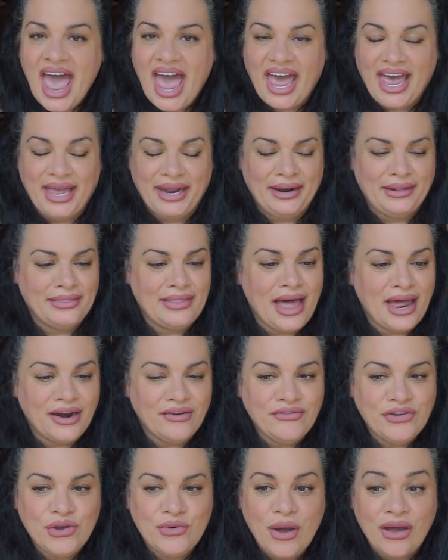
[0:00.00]
and a lot
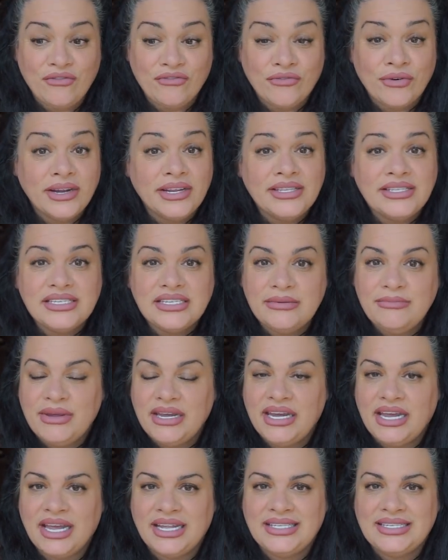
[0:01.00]
of you have written to
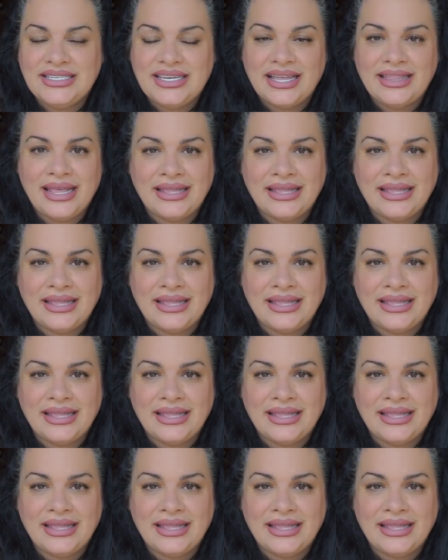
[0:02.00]
me and said